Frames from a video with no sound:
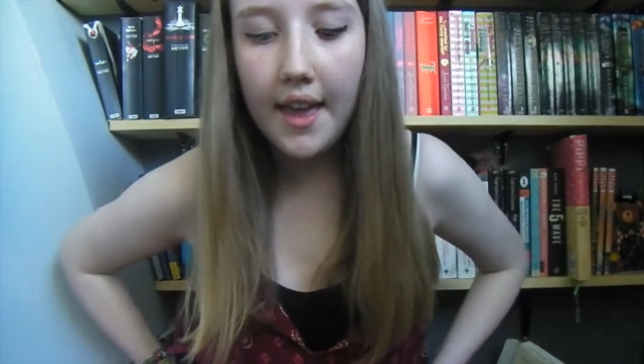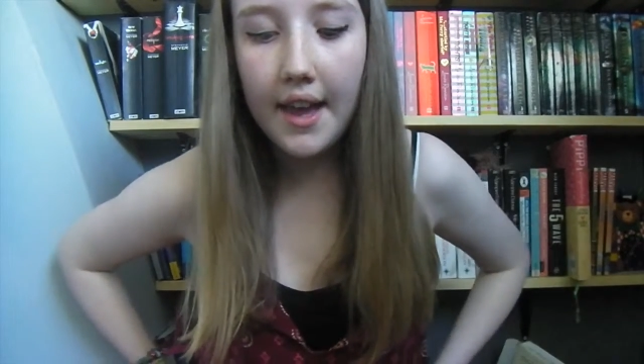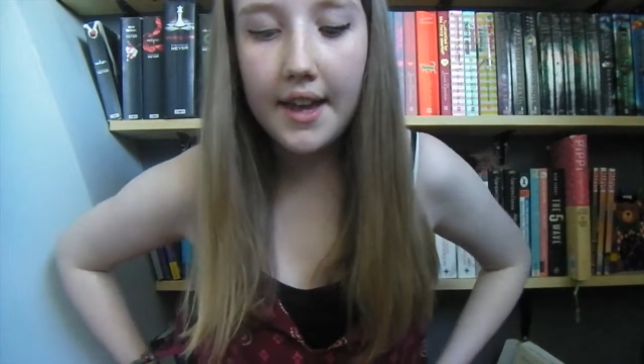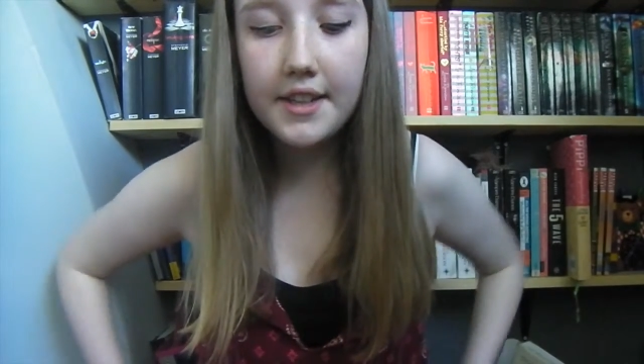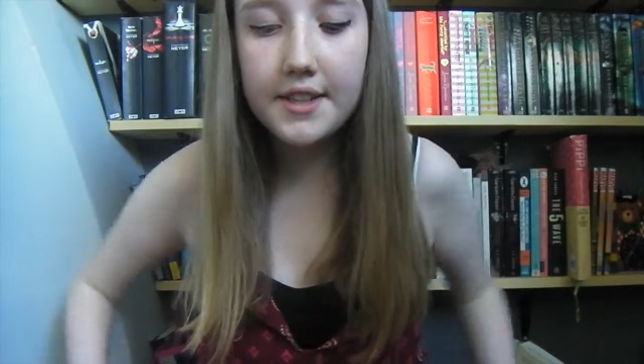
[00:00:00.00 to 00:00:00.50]

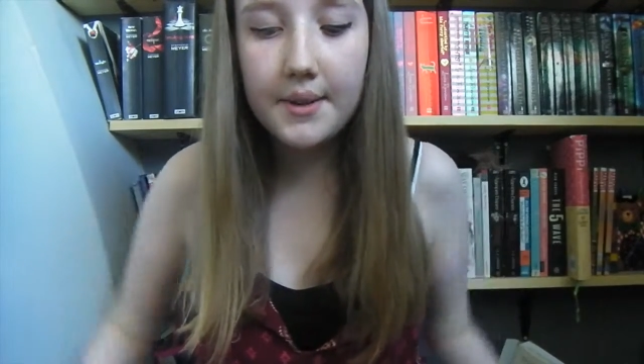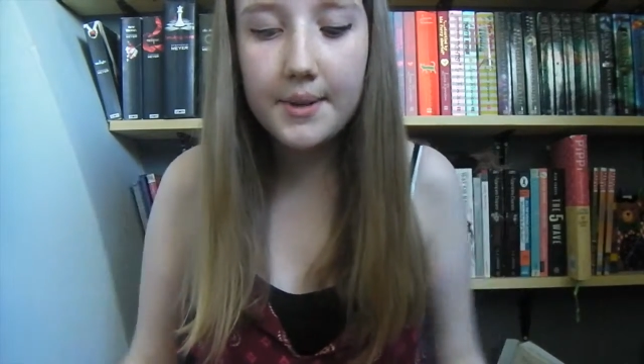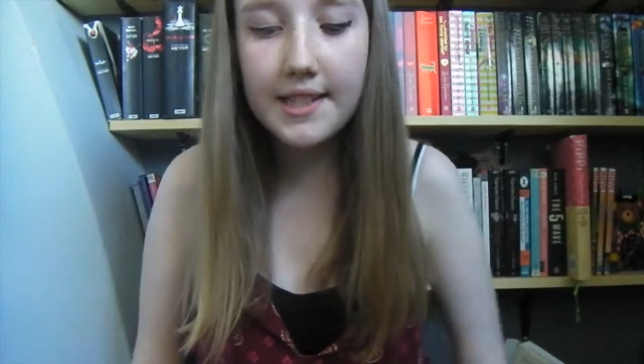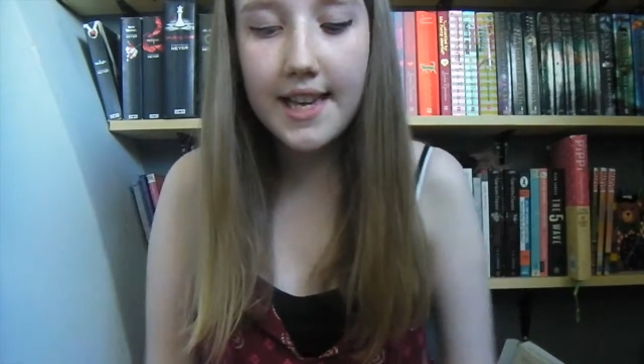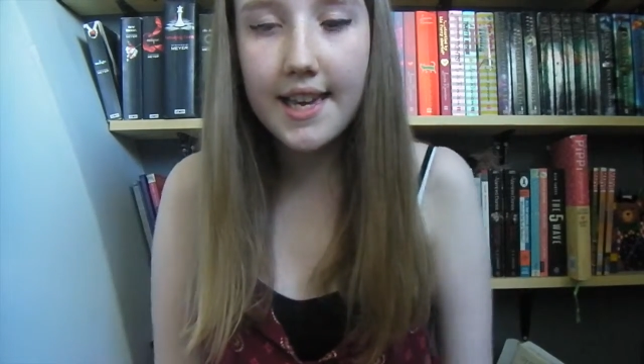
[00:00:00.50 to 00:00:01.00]
and so I
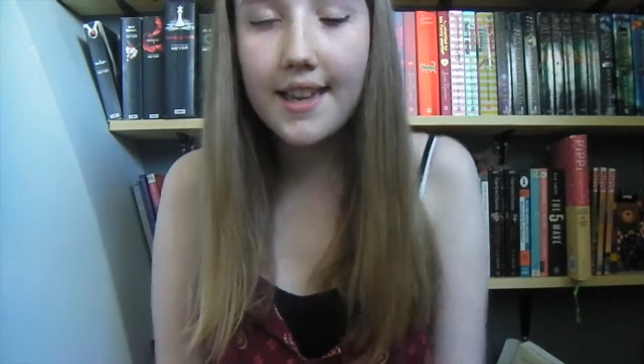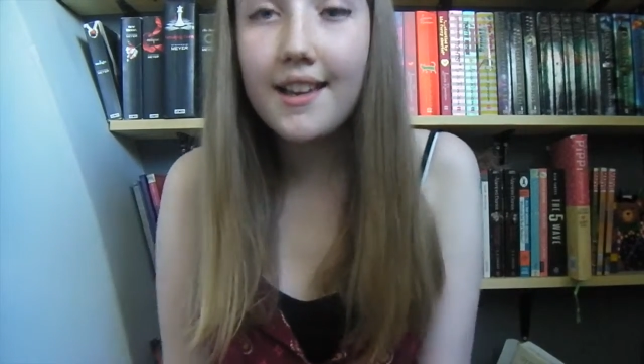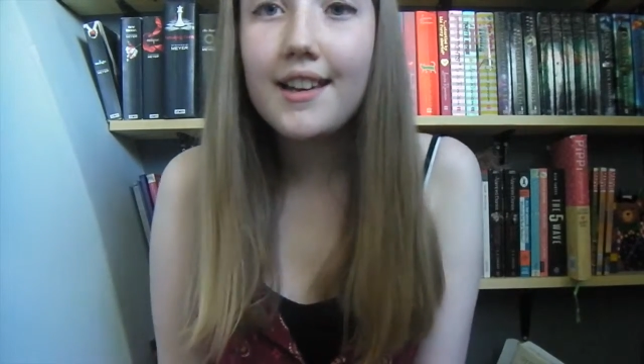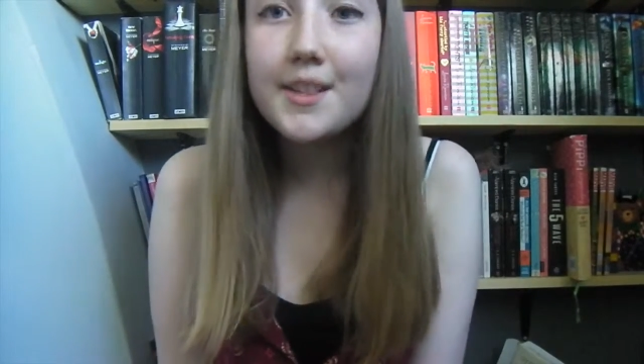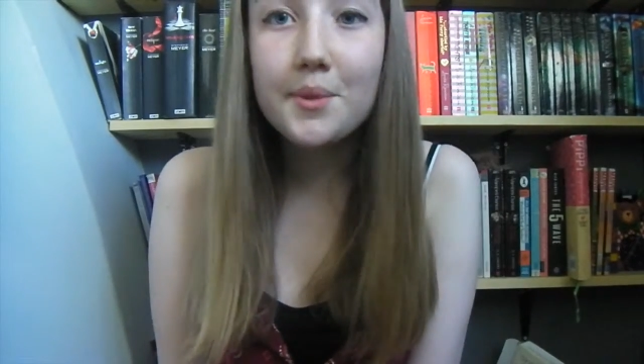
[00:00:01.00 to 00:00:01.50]
was like,
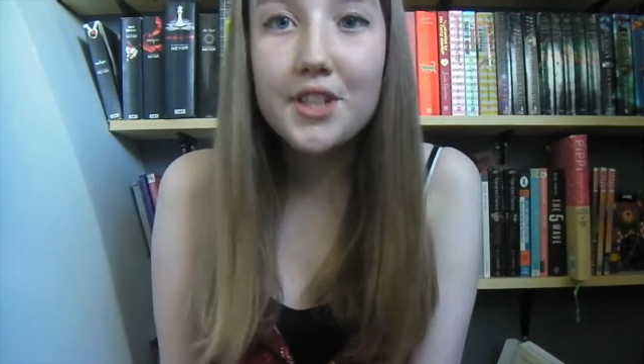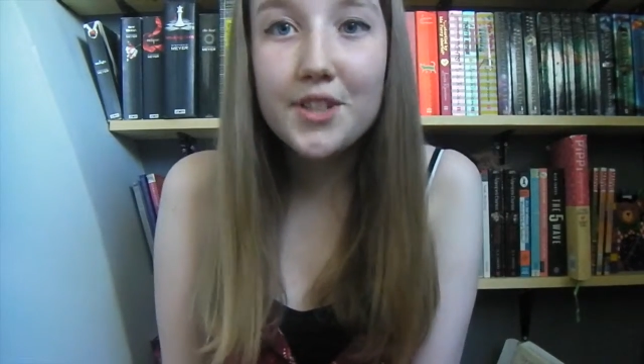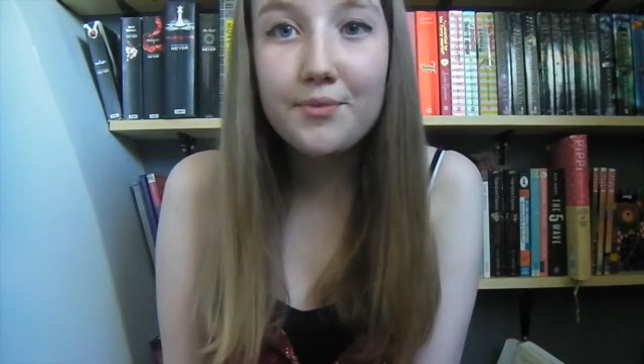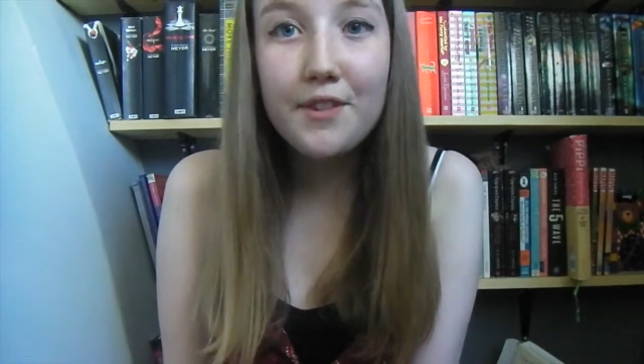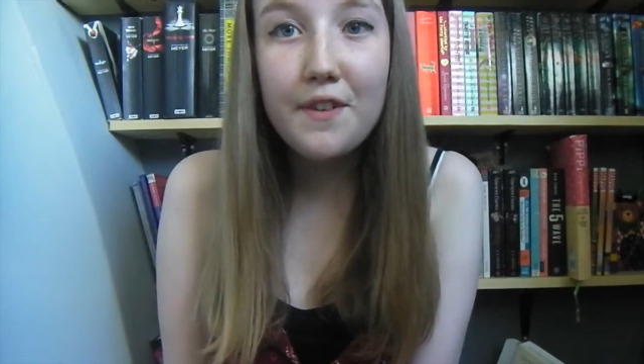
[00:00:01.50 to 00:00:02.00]
let's watch
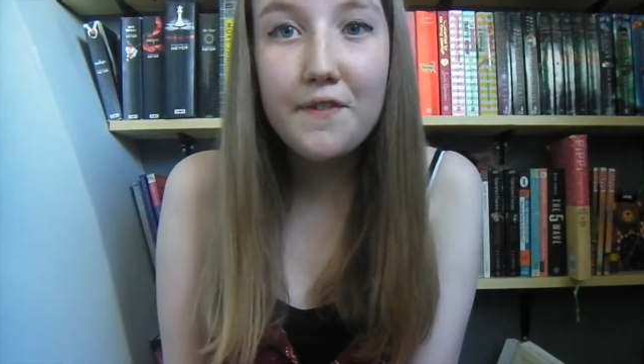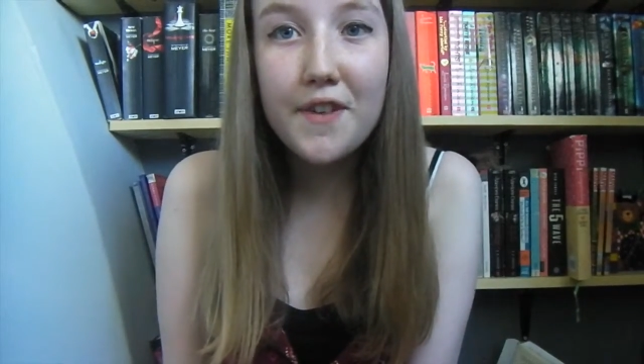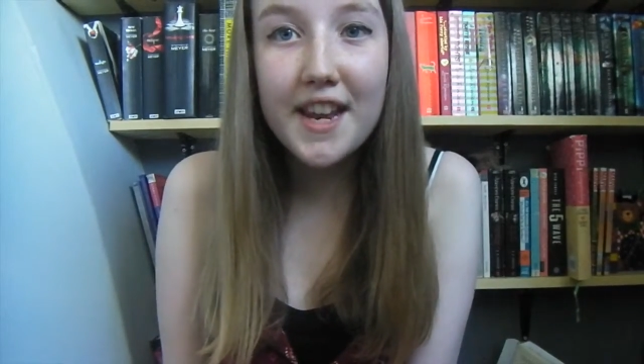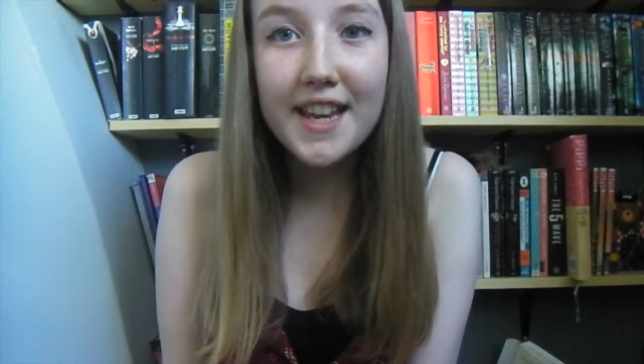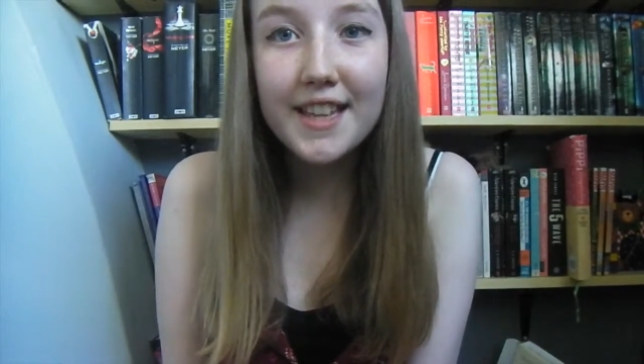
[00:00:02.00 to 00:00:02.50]
some River
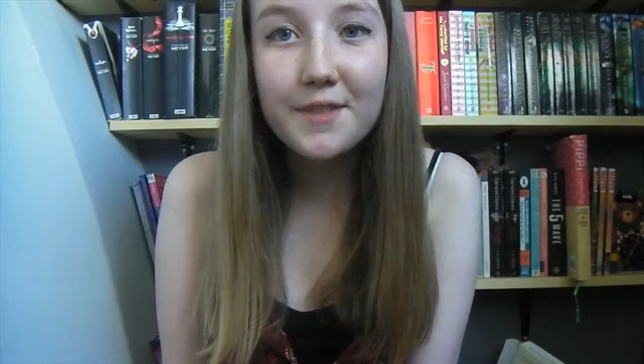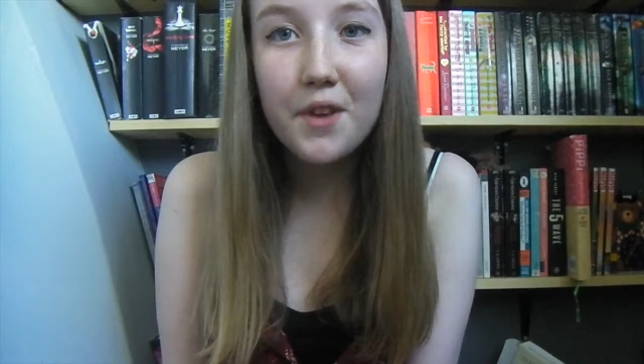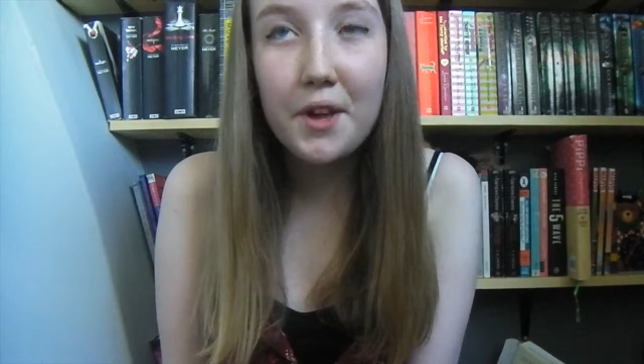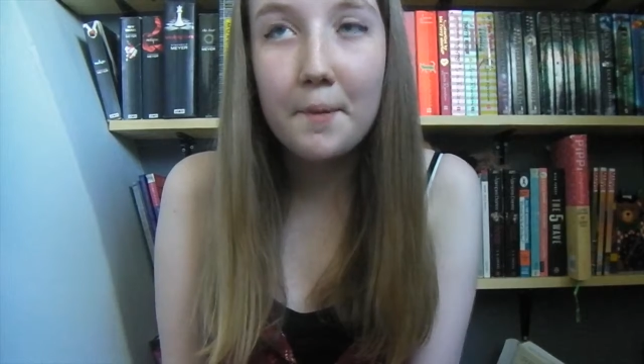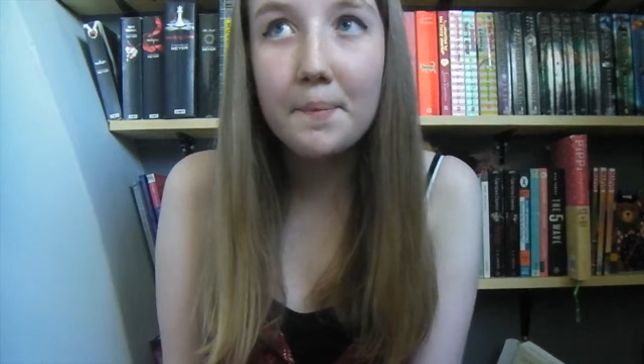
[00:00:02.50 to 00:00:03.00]
Phoenix
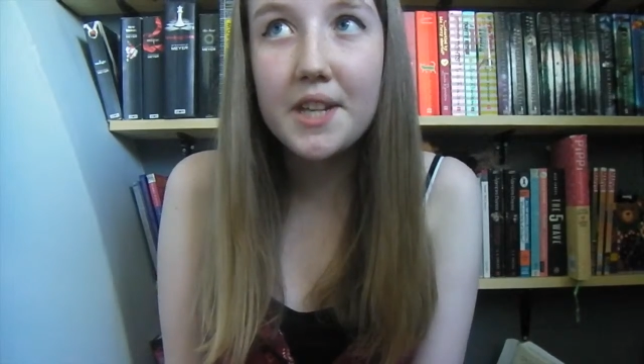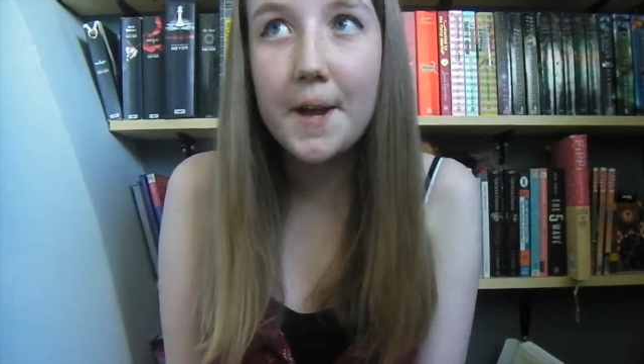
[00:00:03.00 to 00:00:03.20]
films.